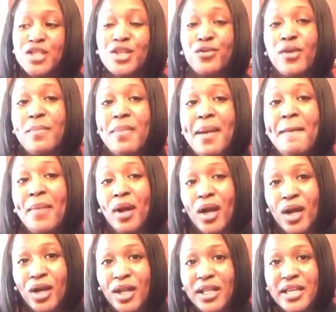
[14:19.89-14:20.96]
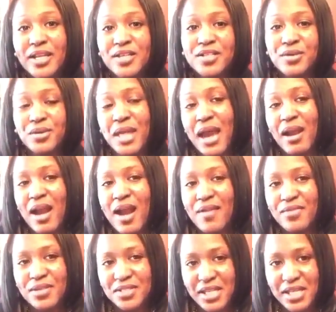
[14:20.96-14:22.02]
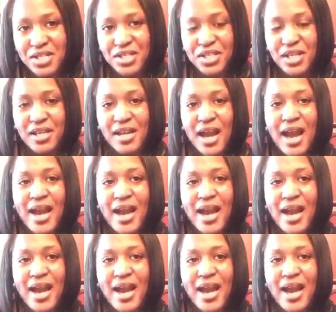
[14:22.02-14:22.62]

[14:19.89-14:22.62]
So remember earlier during our conversation,